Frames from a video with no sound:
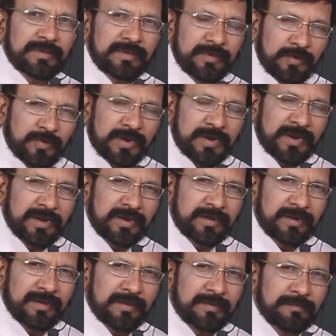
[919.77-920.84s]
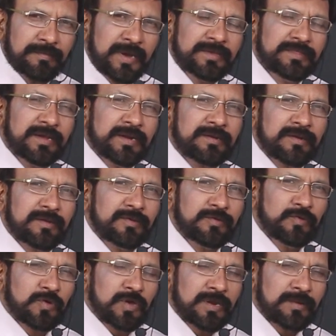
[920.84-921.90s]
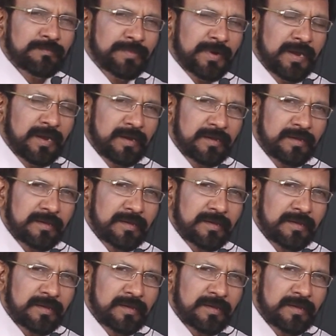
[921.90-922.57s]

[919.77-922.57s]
You can get by that you can build